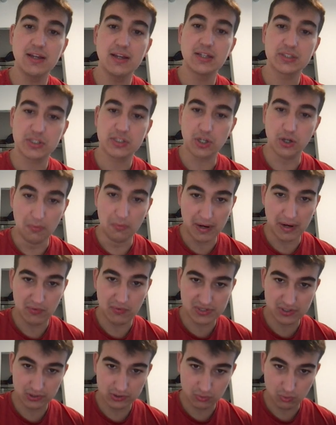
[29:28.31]
So my
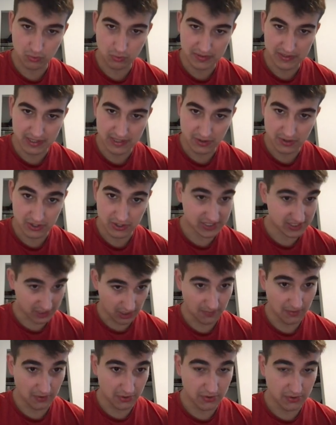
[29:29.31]
result will be the
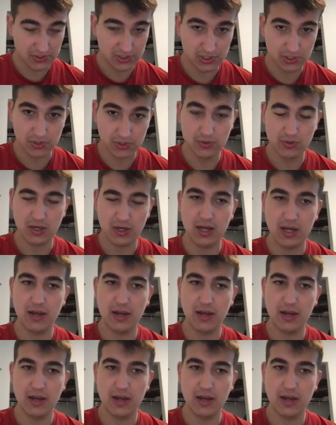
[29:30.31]
sum of those two